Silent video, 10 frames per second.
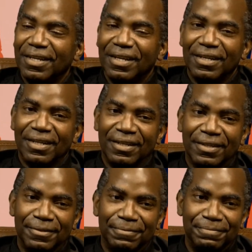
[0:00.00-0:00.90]

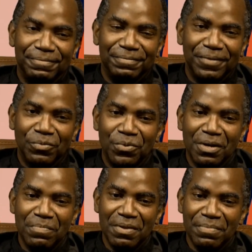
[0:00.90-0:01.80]
And what I
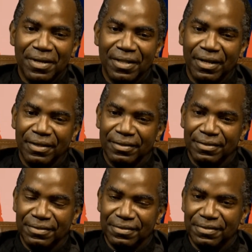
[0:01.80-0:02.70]
mean by that
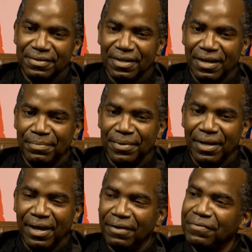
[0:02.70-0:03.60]
is I'm an
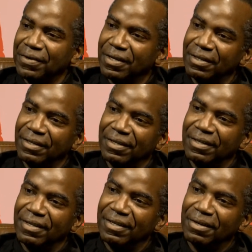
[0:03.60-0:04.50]

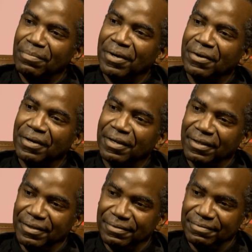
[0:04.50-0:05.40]
African
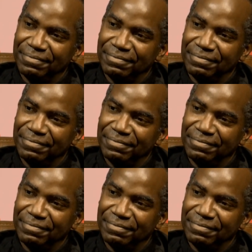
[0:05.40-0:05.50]
American,